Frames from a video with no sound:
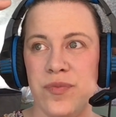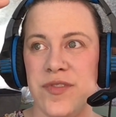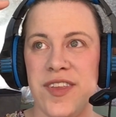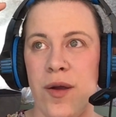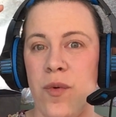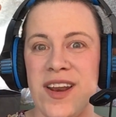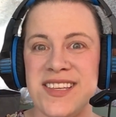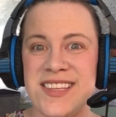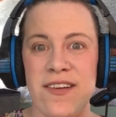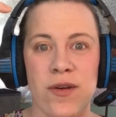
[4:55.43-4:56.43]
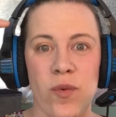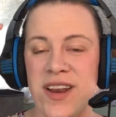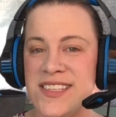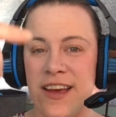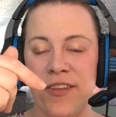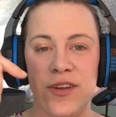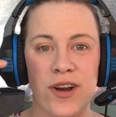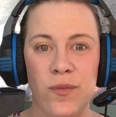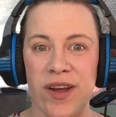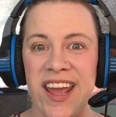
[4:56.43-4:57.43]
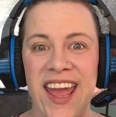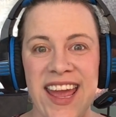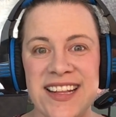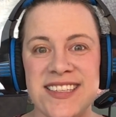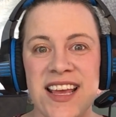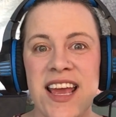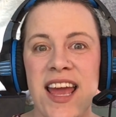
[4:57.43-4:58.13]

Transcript: say one at 7 one at 7.30 one at 8